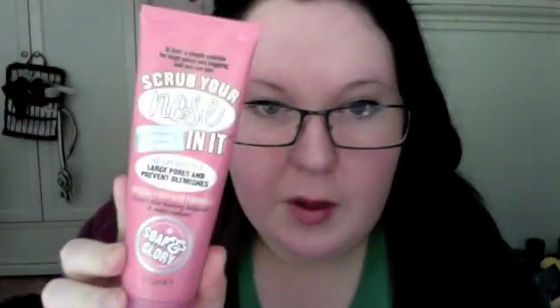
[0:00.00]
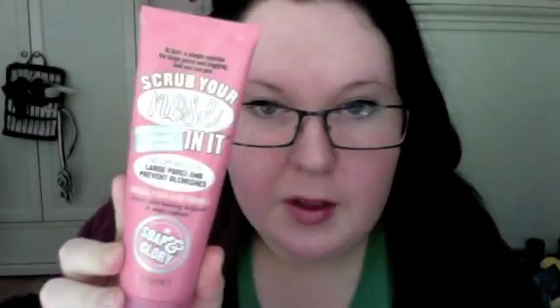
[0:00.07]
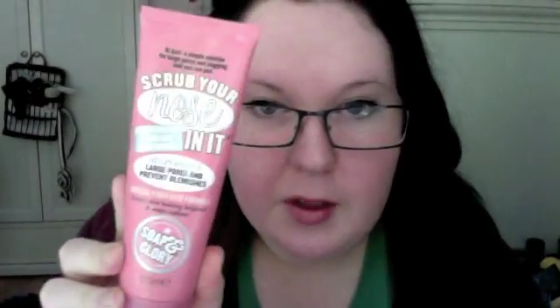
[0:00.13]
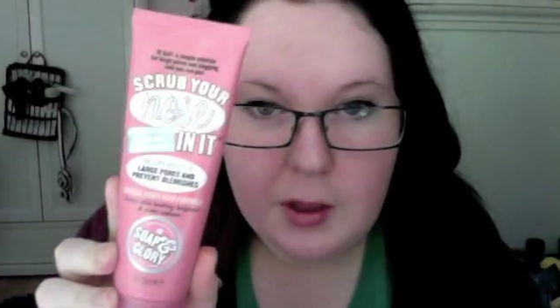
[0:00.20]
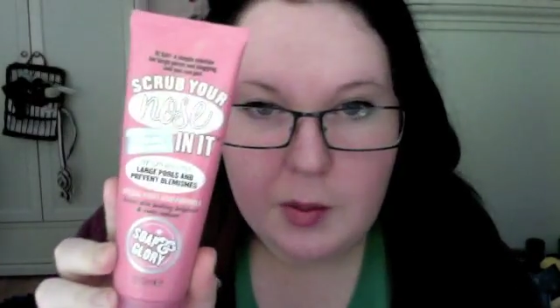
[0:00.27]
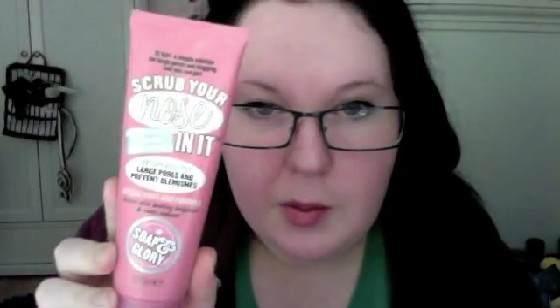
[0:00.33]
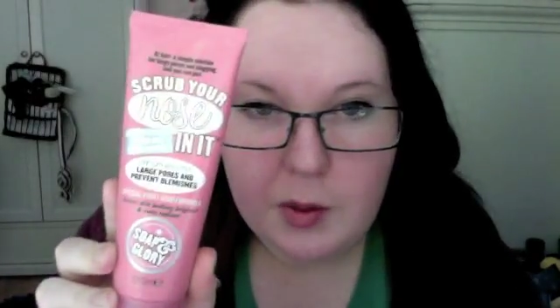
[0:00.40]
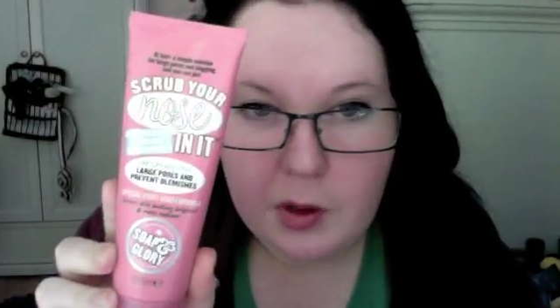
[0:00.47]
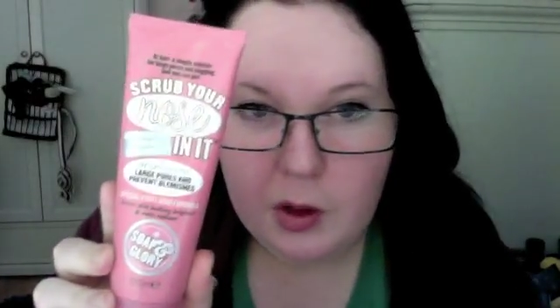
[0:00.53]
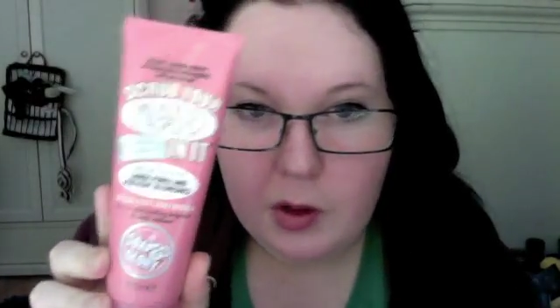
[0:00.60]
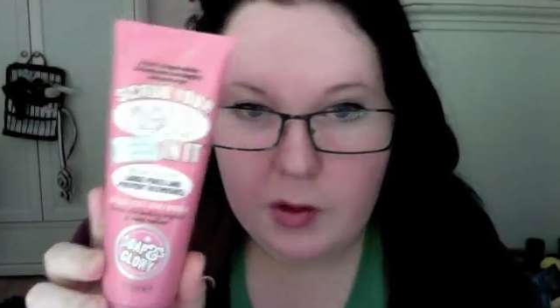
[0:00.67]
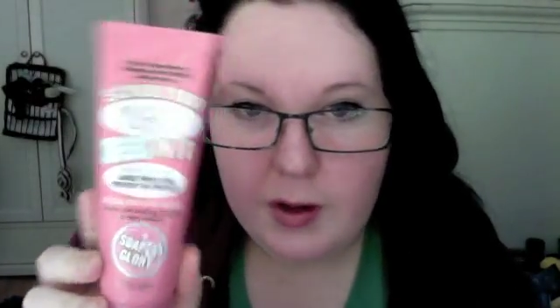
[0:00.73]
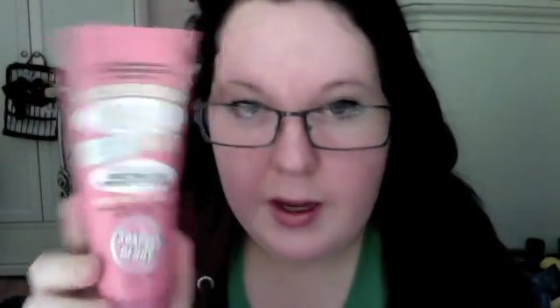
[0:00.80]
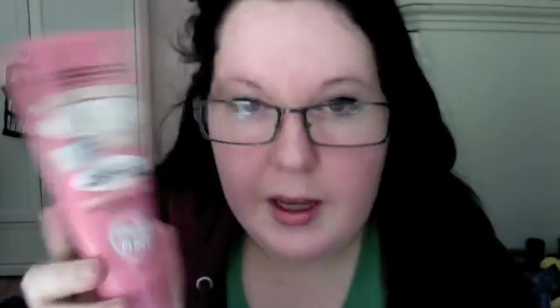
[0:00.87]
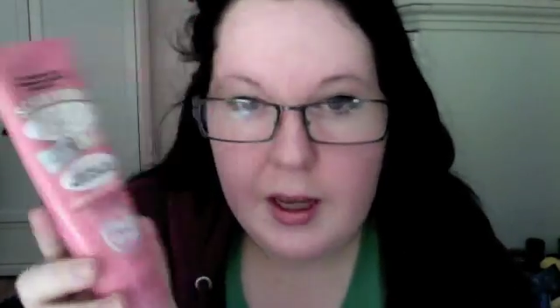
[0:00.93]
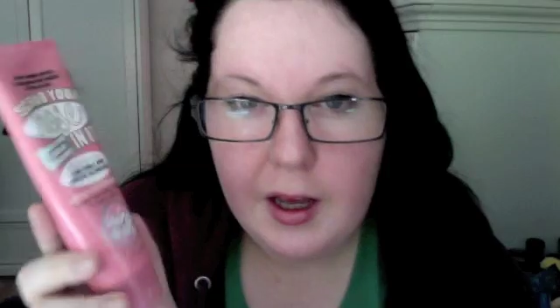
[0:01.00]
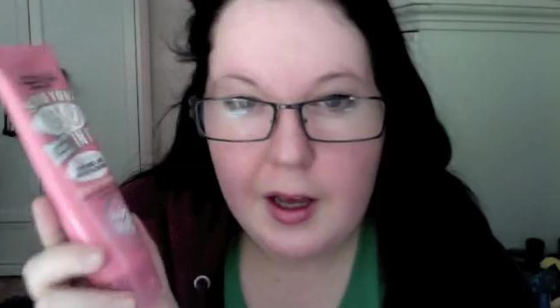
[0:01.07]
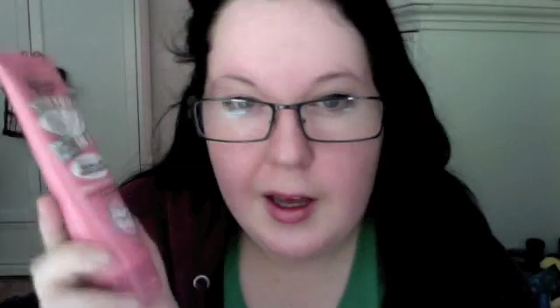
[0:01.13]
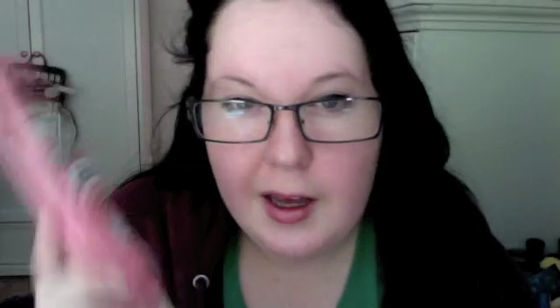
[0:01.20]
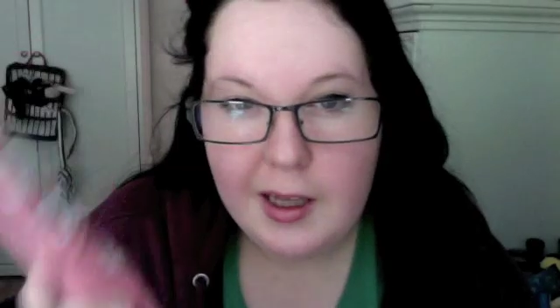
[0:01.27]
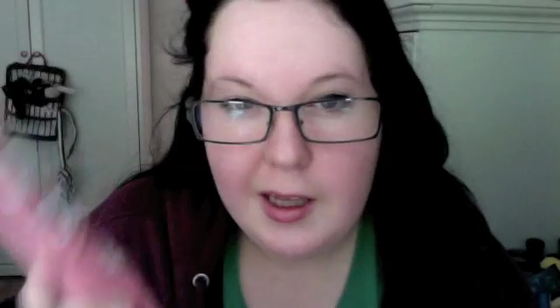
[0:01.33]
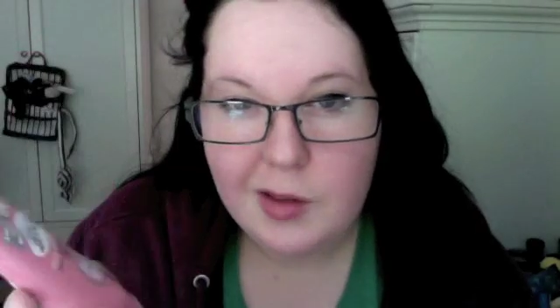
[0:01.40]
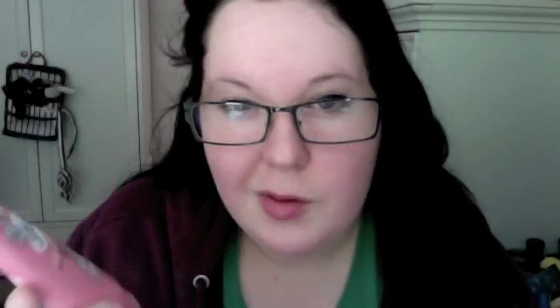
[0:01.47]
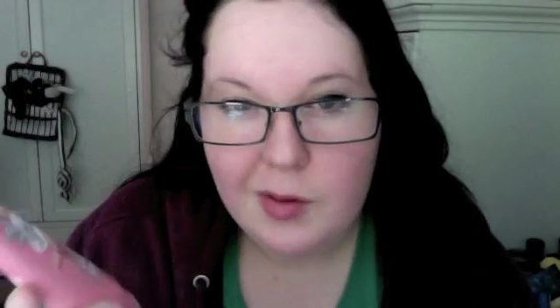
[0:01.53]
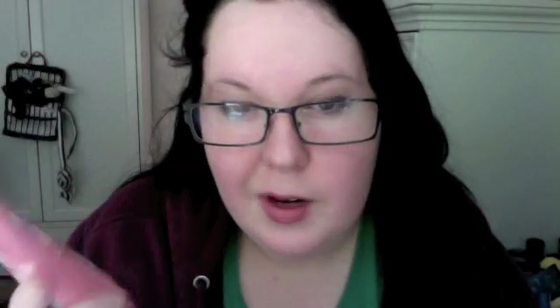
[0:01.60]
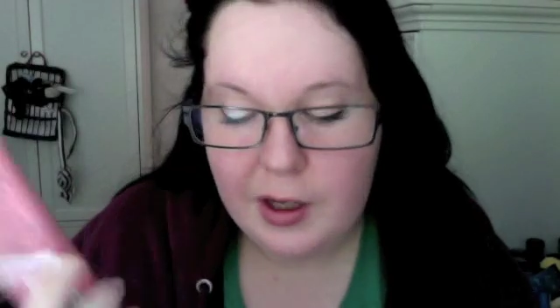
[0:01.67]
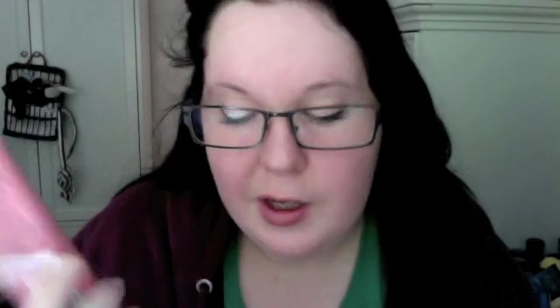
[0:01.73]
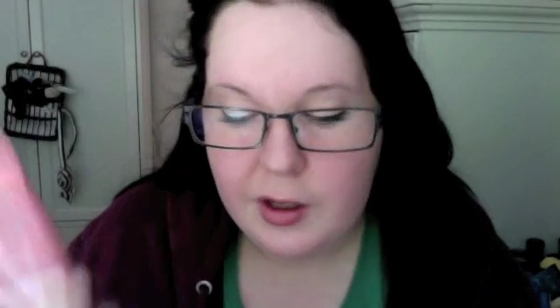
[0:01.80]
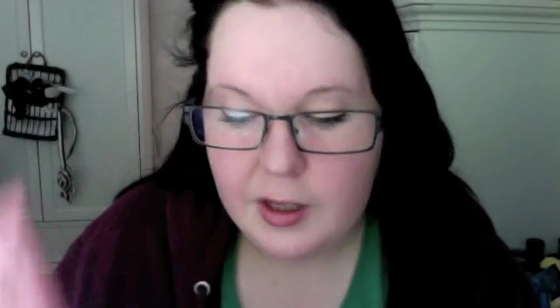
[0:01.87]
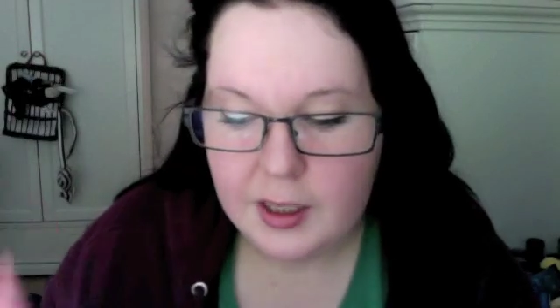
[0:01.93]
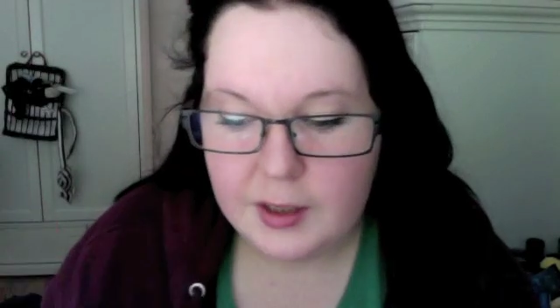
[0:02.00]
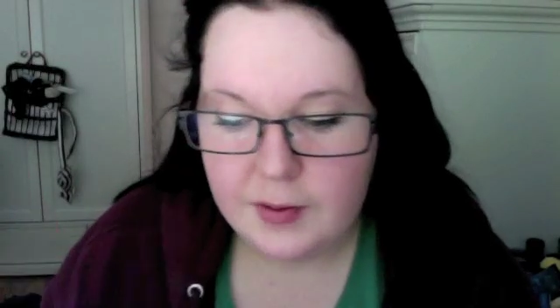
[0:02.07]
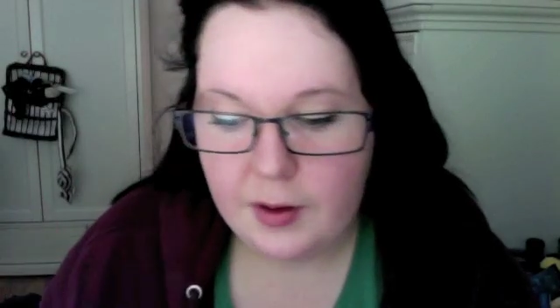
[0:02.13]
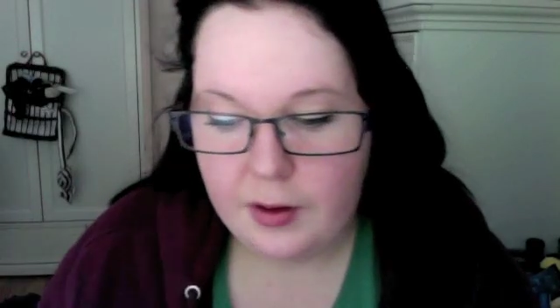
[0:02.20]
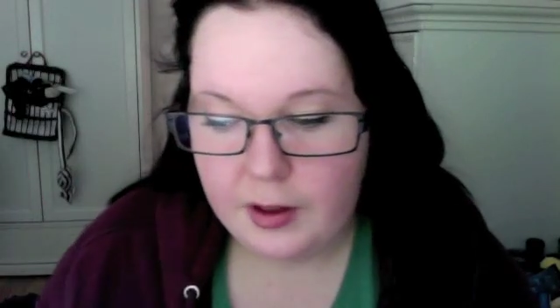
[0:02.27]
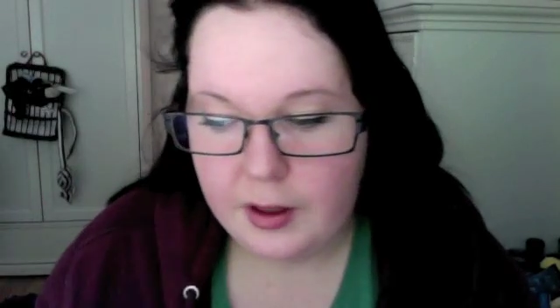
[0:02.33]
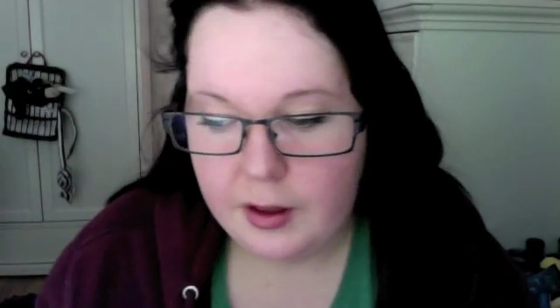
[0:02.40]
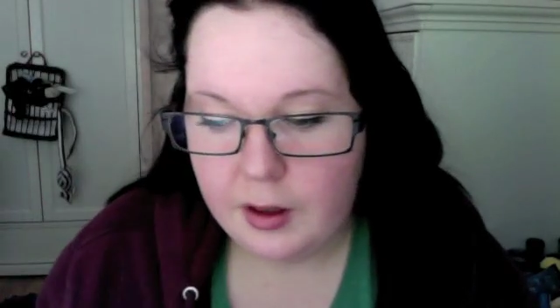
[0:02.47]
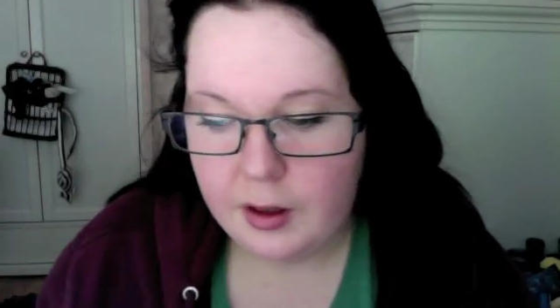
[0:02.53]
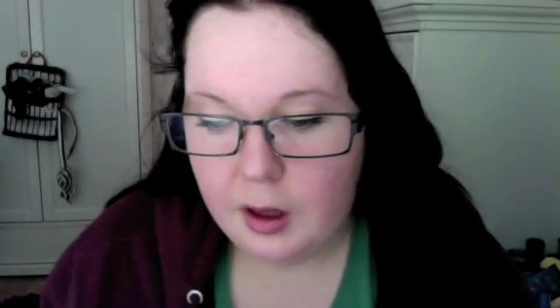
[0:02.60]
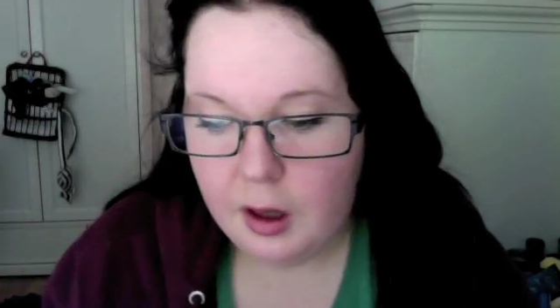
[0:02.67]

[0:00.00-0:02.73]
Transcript: Soap and Glory. It's a really good exfoliant.